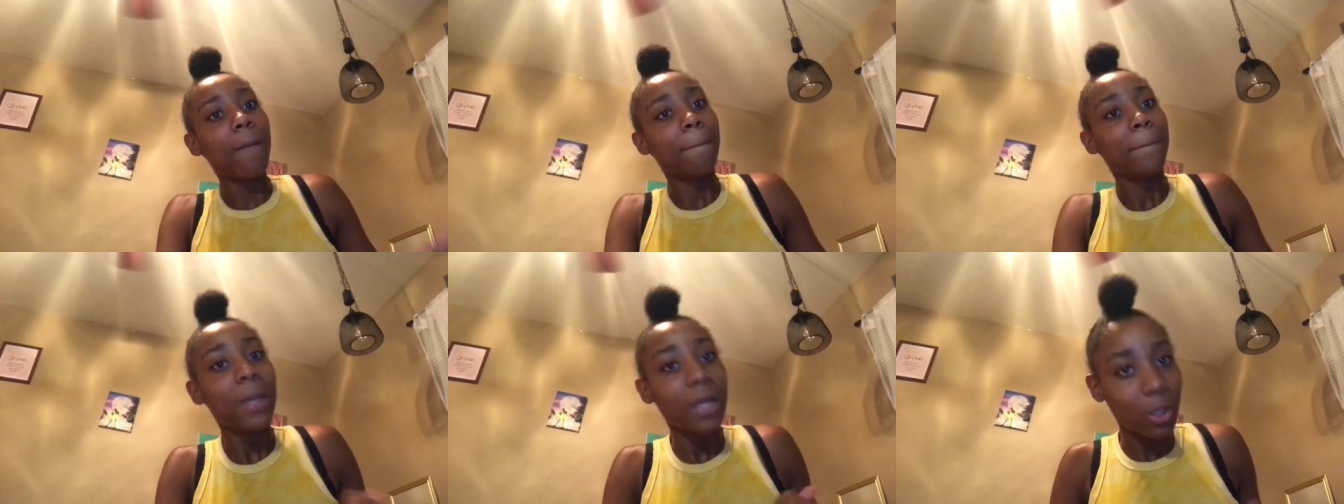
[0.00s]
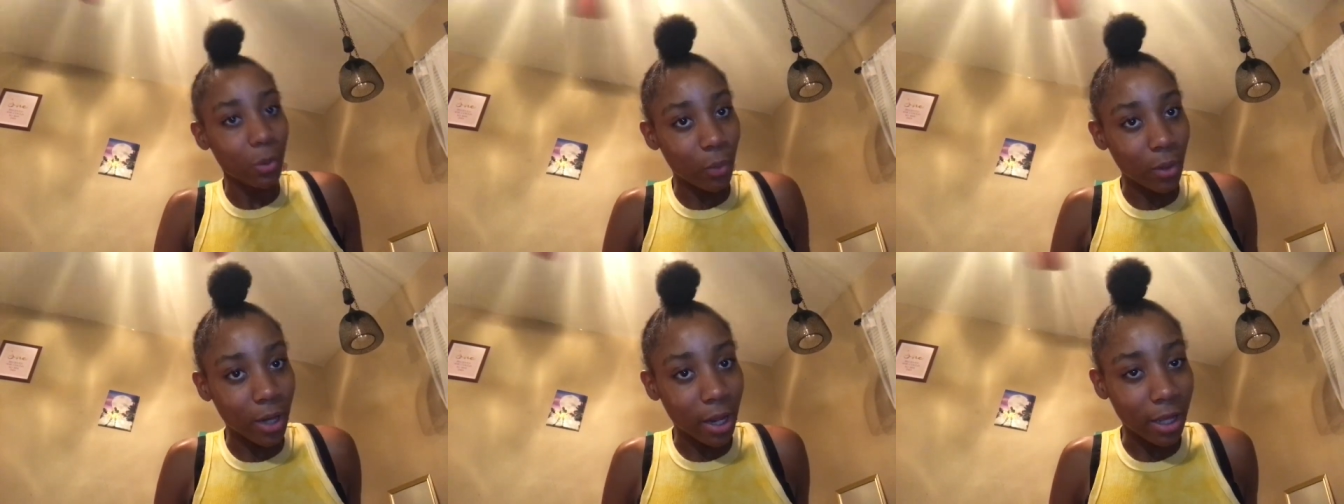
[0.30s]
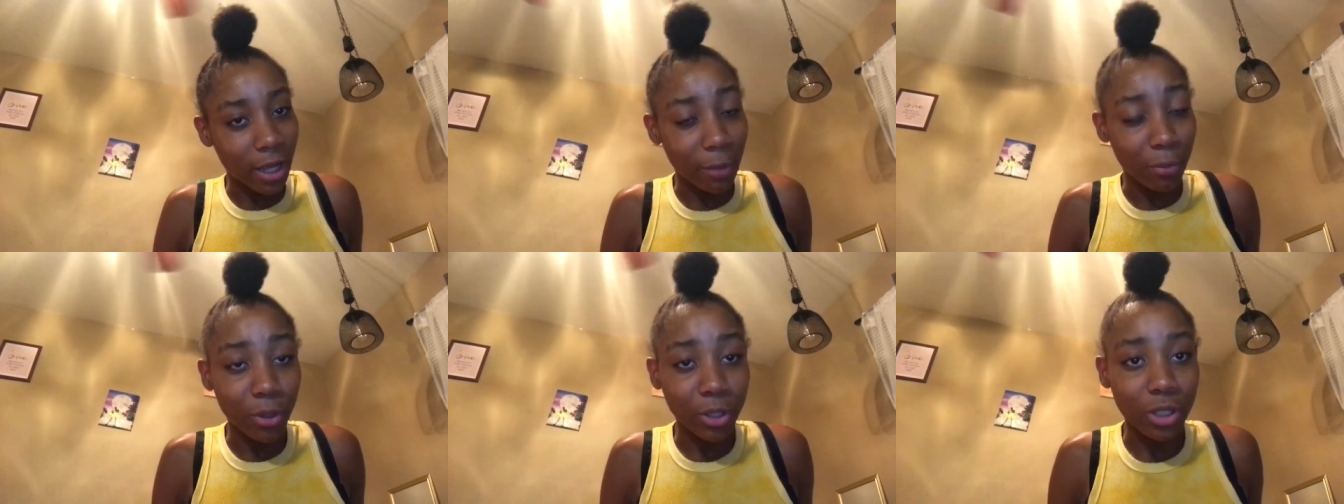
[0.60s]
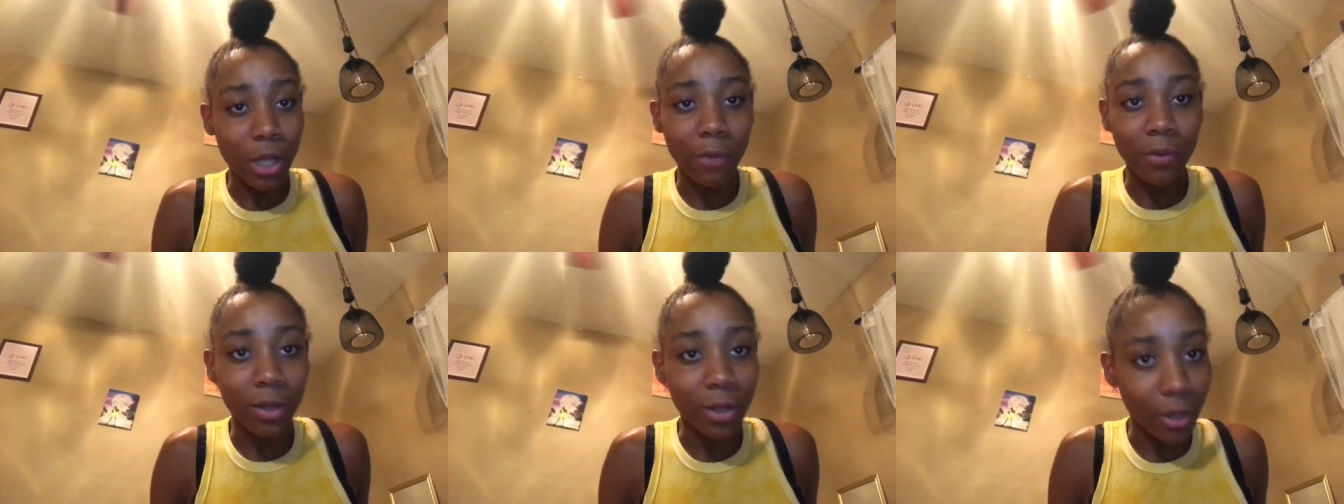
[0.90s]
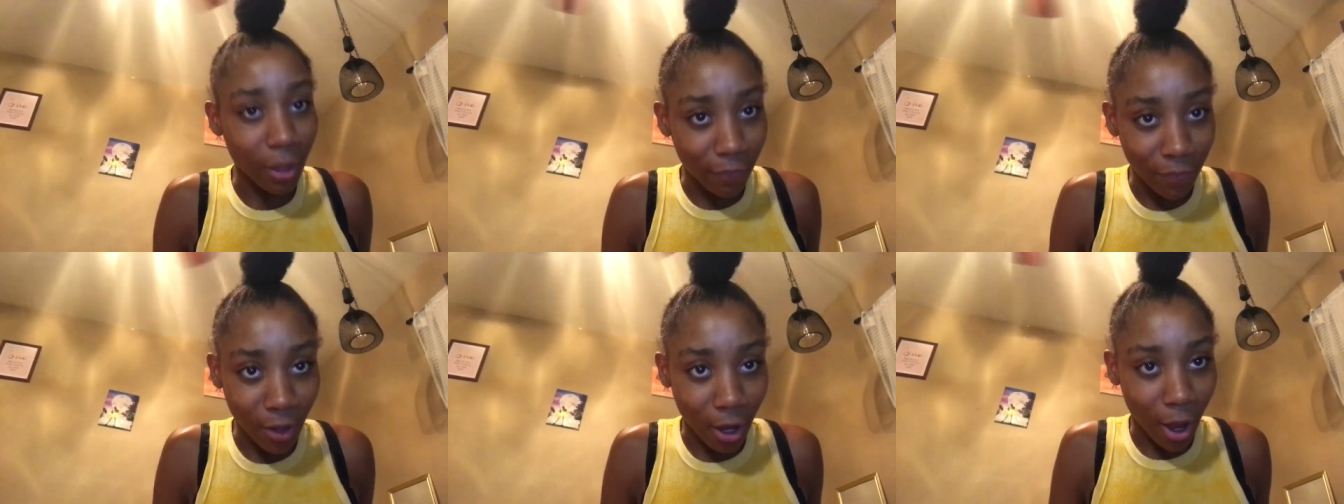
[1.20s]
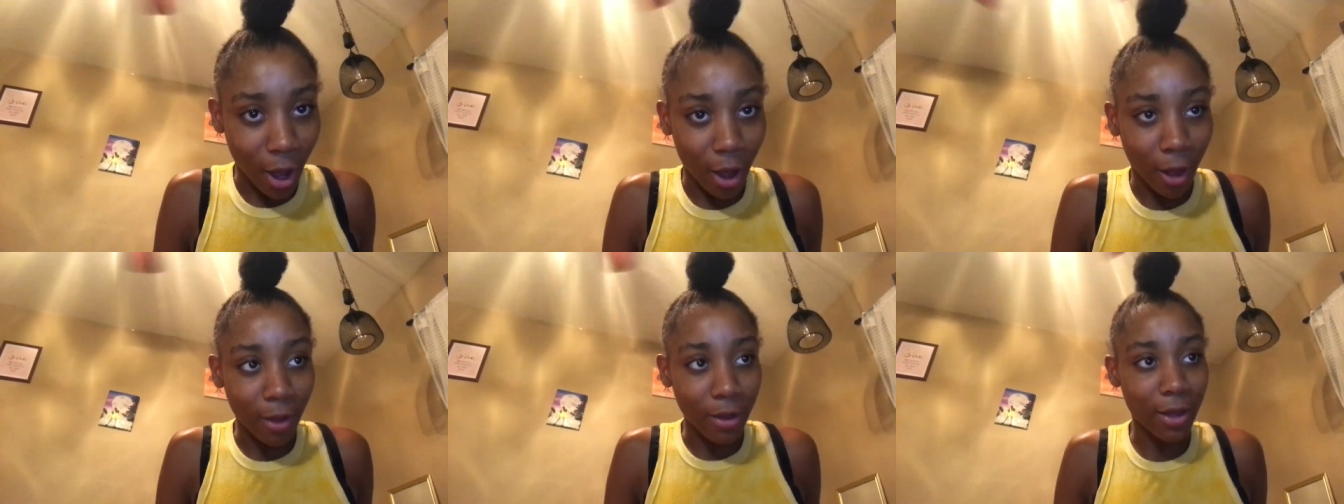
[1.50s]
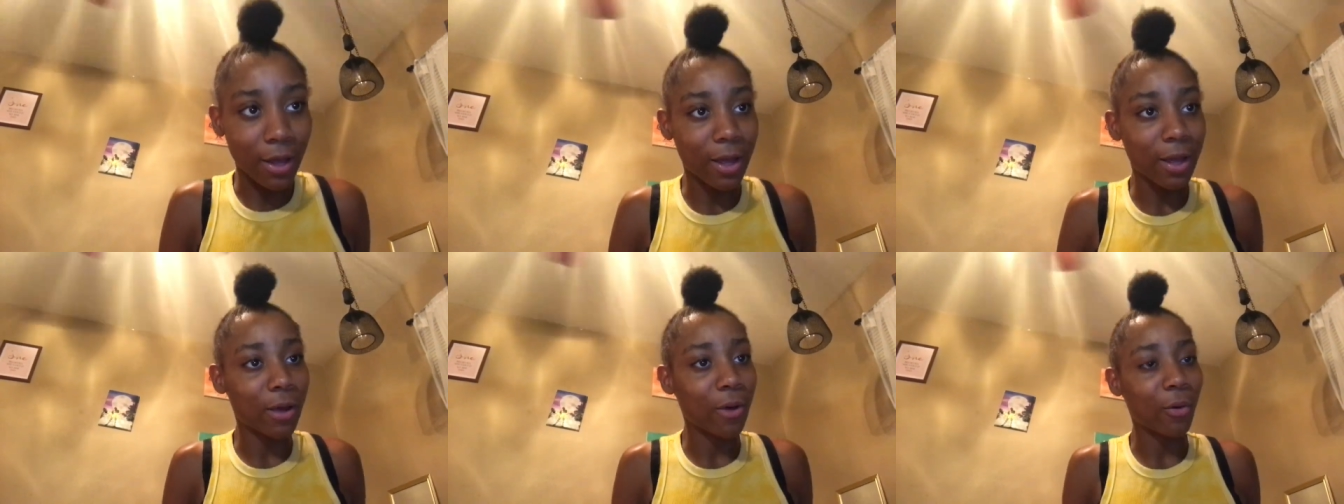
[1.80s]
be the one that get pushed off the cliff, y'all,
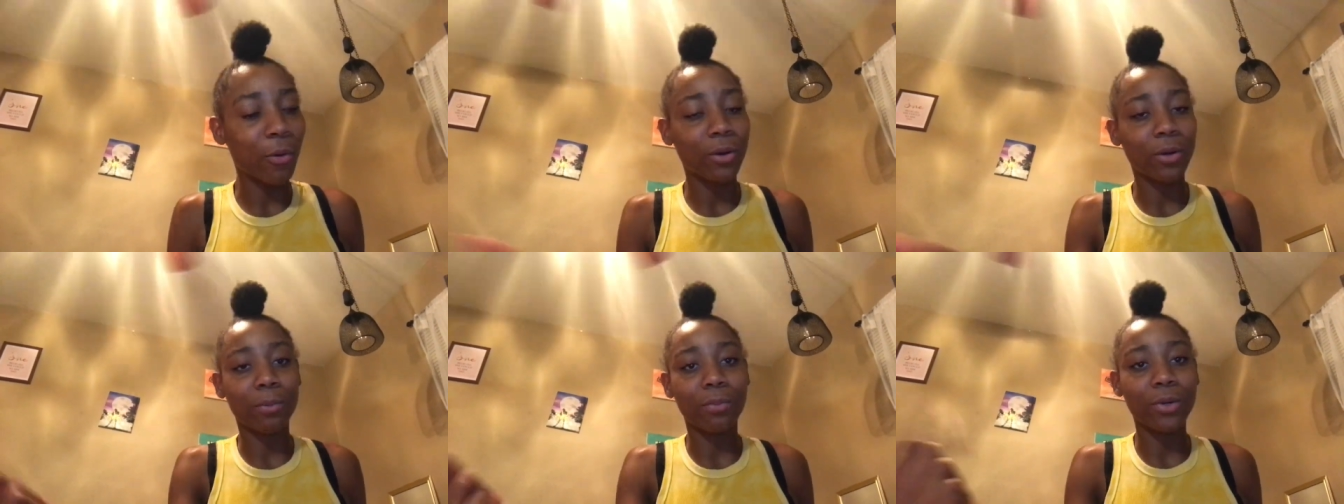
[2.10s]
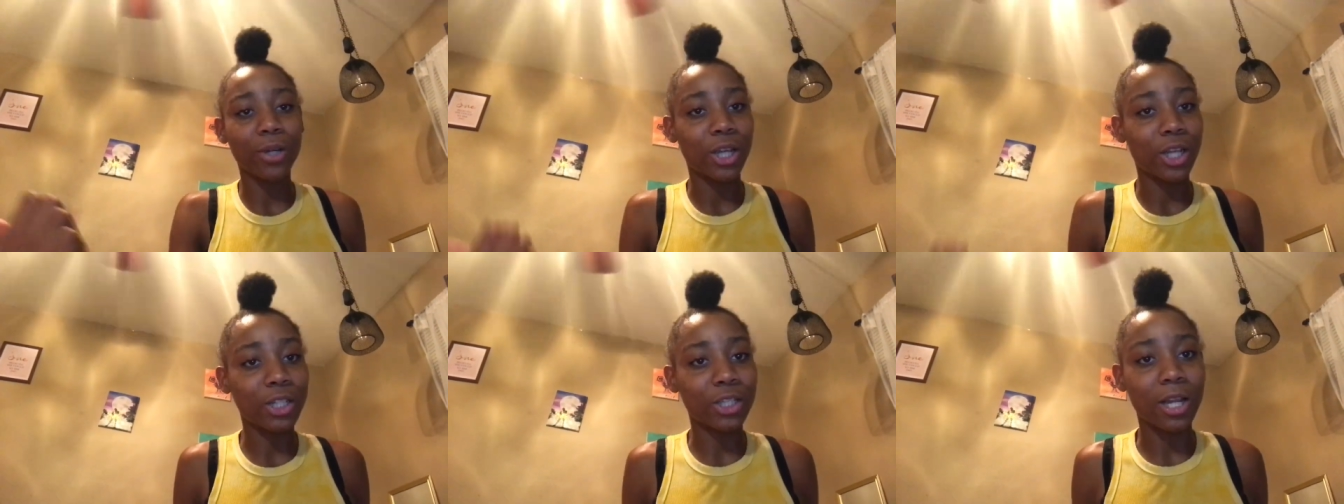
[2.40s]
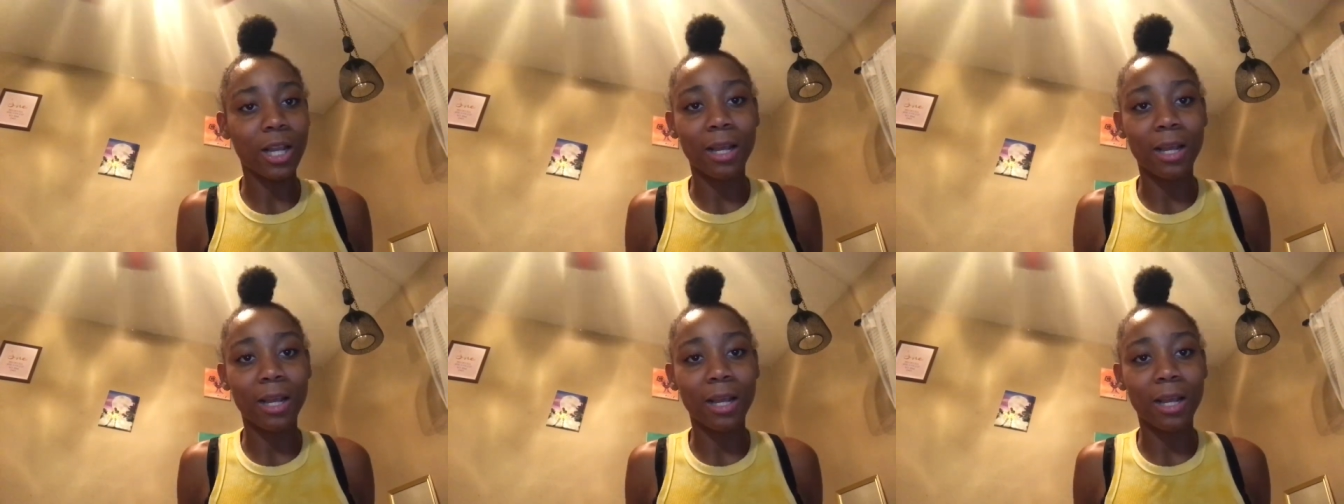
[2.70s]
or the bridge?